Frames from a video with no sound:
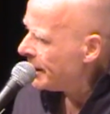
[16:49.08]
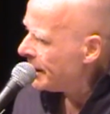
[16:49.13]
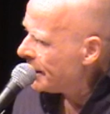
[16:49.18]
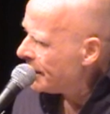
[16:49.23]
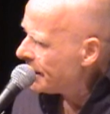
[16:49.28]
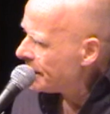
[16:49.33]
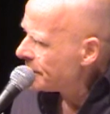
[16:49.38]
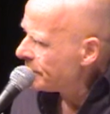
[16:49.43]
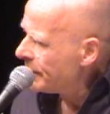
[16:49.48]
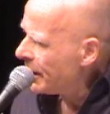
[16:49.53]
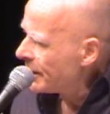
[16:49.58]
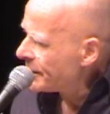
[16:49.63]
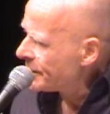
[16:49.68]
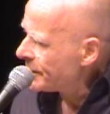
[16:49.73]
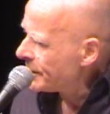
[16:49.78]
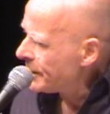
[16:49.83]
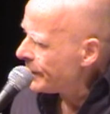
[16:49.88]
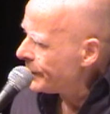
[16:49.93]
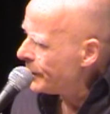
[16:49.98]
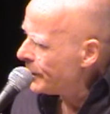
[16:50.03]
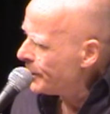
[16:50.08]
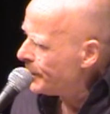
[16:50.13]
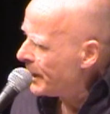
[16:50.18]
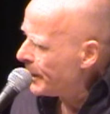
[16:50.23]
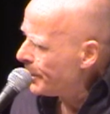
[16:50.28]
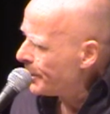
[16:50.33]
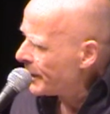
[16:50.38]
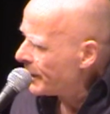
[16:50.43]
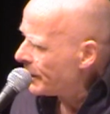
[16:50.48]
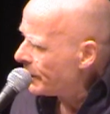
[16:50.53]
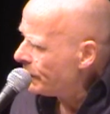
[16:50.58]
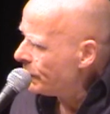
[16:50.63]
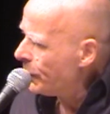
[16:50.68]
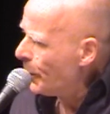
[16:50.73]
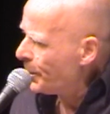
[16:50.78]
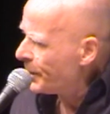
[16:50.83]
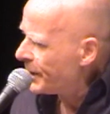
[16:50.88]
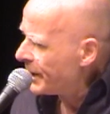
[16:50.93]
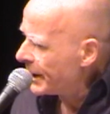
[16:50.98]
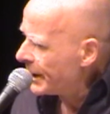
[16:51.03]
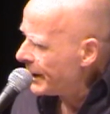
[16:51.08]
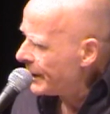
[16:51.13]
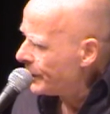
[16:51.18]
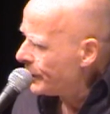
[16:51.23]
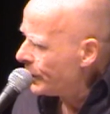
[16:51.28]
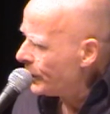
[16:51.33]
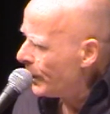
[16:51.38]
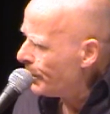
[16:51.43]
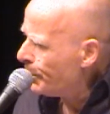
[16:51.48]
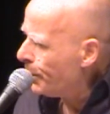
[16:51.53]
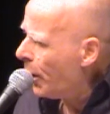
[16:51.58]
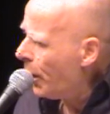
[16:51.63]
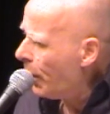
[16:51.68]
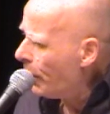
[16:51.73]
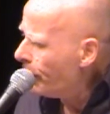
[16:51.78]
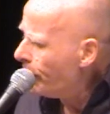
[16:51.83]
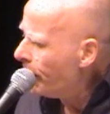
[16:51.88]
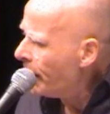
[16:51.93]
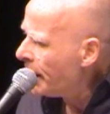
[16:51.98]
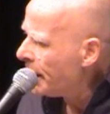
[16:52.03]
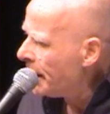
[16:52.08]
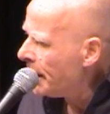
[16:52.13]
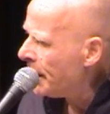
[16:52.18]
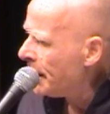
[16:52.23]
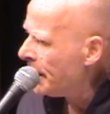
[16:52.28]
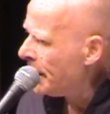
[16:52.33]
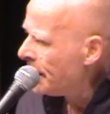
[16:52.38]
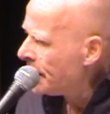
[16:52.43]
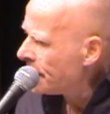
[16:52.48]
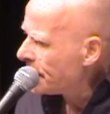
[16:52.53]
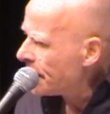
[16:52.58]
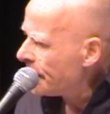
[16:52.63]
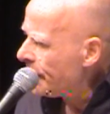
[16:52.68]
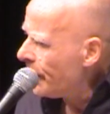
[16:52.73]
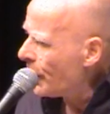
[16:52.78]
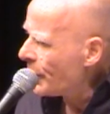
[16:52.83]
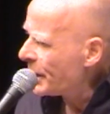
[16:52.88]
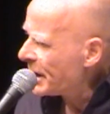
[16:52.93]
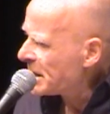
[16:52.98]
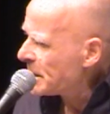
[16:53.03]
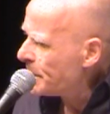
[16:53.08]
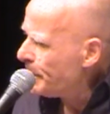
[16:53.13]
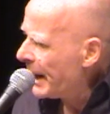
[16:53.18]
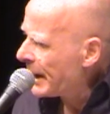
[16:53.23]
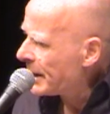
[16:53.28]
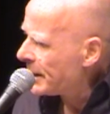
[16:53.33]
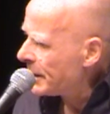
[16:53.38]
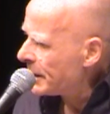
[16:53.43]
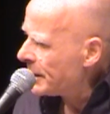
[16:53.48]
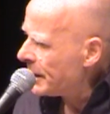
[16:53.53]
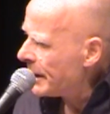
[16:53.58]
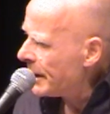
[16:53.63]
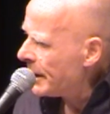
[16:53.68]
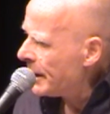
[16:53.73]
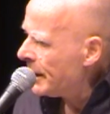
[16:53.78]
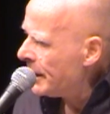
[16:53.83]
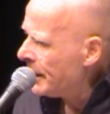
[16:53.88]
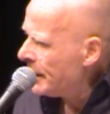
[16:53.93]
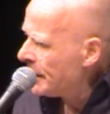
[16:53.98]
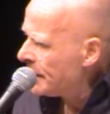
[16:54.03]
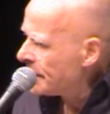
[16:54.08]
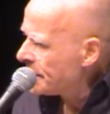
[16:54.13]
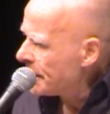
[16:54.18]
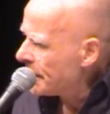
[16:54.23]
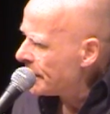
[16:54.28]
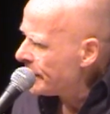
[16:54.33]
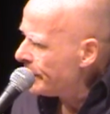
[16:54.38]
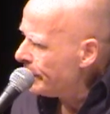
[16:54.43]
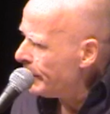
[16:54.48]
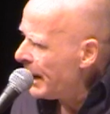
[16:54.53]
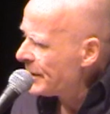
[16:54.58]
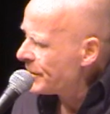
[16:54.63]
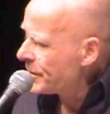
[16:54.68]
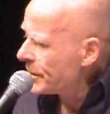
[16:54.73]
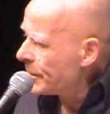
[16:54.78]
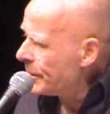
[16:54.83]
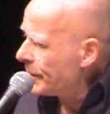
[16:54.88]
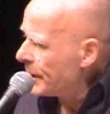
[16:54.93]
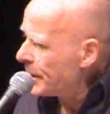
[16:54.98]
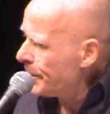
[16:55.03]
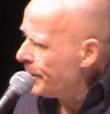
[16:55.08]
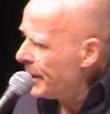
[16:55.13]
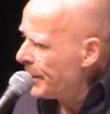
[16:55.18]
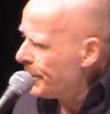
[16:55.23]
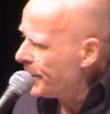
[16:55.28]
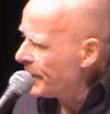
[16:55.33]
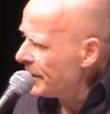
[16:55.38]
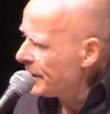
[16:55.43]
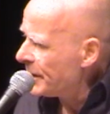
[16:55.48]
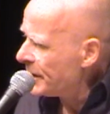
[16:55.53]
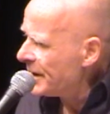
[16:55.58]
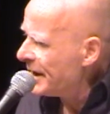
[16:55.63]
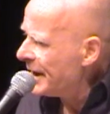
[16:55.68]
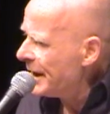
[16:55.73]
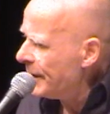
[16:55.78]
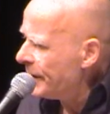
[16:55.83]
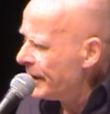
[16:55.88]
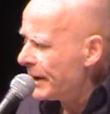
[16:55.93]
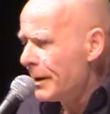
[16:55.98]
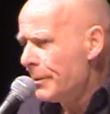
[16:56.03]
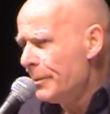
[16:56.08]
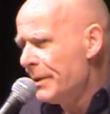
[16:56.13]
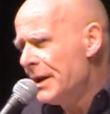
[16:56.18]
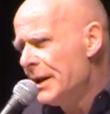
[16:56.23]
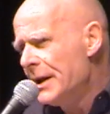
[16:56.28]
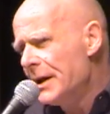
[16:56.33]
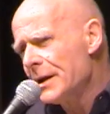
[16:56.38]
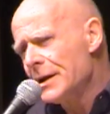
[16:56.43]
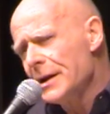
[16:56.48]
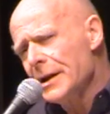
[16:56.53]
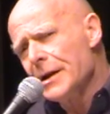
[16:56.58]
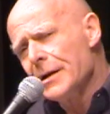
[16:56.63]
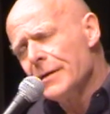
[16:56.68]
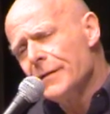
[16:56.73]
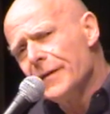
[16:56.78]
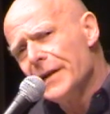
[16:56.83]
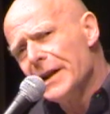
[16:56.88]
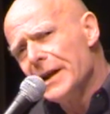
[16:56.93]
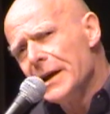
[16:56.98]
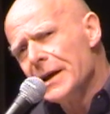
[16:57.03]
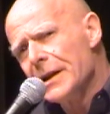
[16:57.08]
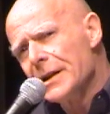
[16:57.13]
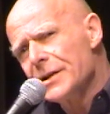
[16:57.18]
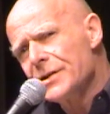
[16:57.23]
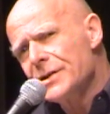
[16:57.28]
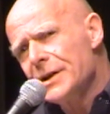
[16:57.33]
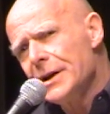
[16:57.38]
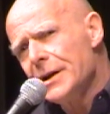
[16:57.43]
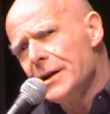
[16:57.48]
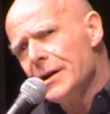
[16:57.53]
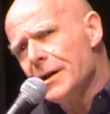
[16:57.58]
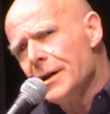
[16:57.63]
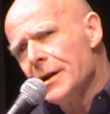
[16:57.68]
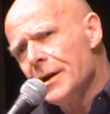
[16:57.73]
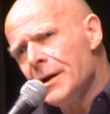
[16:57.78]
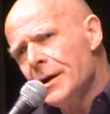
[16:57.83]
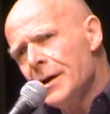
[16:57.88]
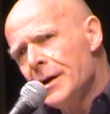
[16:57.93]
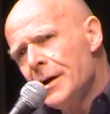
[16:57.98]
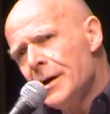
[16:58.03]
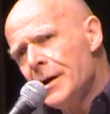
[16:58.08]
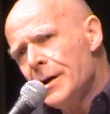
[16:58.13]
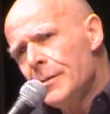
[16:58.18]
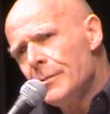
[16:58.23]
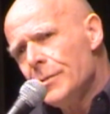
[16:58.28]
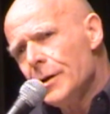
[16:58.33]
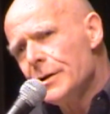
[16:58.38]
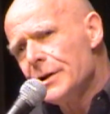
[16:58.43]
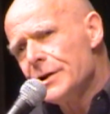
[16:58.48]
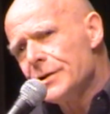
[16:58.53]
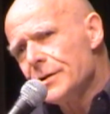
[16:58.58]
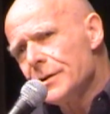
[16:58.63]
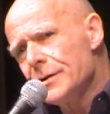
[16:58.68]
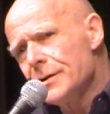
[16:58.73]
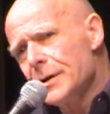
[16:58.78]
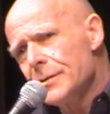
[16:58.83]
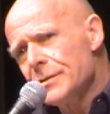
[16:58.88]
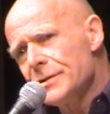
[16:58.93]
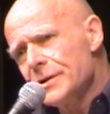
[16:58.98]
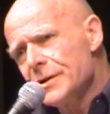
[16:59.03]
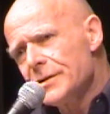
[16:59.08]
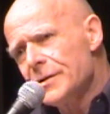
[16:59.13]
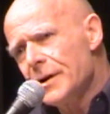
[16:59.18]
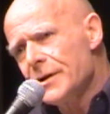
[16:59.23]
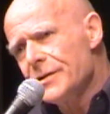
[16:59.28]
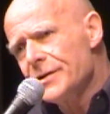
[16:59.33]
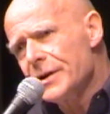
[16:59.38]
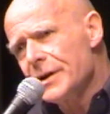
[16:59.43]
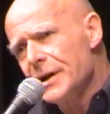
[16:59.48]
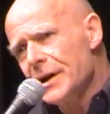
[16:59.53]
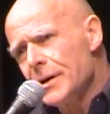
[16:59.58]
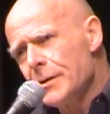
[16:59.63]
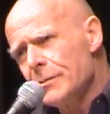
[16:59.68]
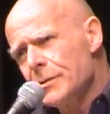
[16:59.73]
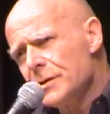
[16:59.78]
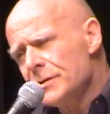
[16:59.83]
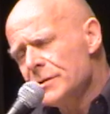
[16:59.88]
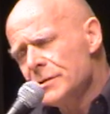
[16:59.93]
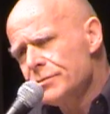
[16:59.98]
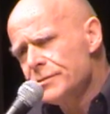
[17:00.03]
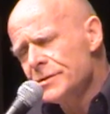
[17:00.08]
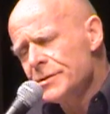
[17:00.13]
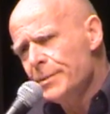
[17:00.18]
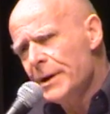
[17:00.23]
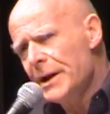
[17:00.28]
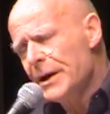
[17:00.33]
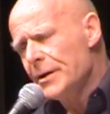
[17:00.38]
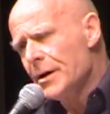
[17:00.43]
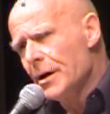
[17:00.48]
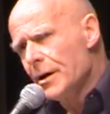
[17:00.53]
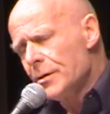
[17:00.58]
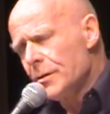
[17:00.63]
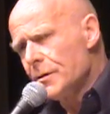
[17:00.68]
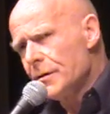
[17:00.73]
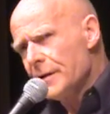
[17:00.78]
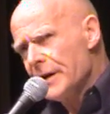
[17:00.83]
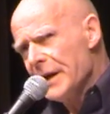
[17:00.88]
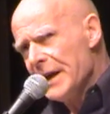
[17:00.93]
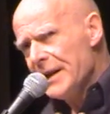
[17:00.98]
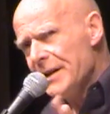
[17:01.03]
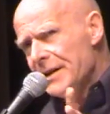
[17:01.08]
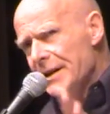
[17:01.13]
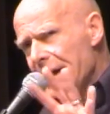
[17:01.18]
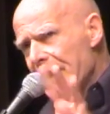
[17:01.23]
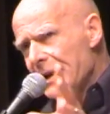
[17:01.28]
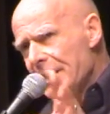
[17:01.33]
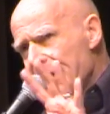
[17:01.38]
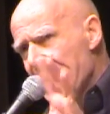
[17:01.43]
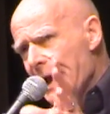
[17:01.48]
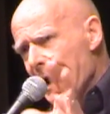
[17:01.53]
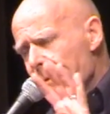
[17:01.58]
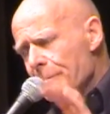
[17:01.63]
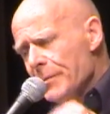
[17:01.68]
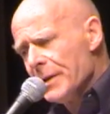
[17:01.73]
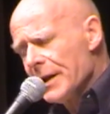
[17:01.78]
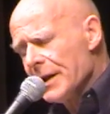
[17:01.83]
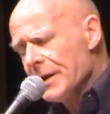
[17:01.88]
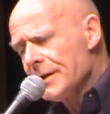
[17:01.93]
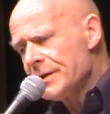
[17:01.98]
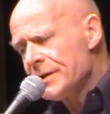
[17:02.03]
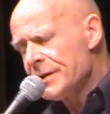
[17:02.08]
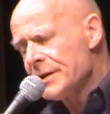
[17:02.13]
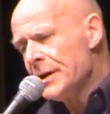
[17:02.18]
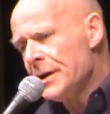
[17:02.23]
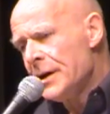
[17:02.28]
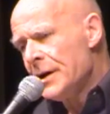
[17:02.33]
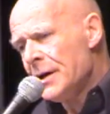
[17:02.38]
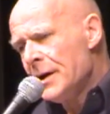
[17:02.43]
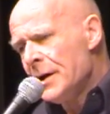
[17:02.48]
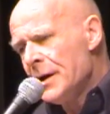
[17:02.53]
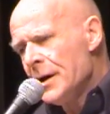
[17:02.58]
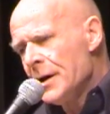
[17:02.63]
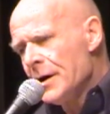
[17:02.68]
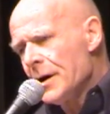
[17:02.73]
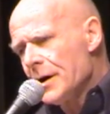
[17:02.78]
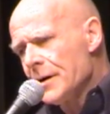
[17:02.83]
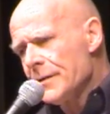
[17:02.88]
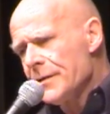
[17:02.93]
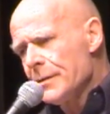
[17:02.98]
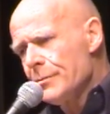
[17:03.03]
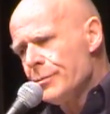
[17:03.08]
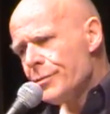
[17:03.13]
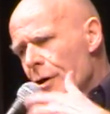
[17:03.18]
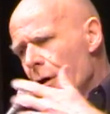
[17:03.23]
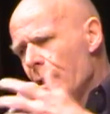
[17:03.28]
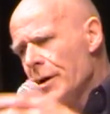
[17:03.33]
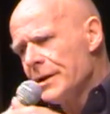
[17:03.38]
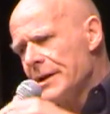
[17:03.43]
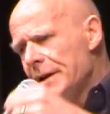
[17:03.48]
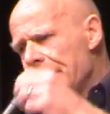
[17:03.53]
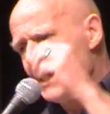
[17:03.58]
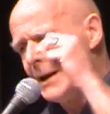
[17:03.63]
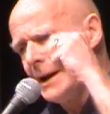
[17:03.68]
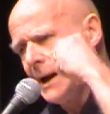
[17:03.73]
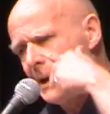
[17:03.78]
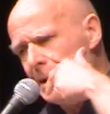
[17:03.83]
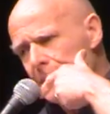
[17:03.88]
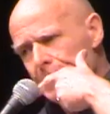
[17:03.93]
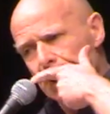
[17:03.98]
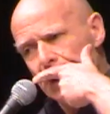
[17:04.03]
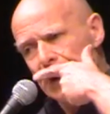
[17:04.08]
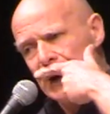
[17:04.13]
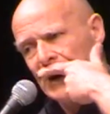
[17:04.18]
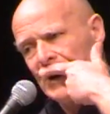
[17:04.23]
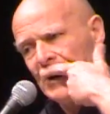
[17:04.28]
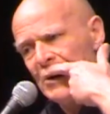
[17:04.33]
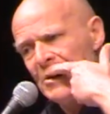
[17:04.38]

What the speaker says: This wasn't a few people erupting into a pub, unexpectedly, massacring people and leaving immediately and fleeing the scene. Bloody Sunday was an atrocity which was played out over 8, 9, 10 minutes, in broad daylight on a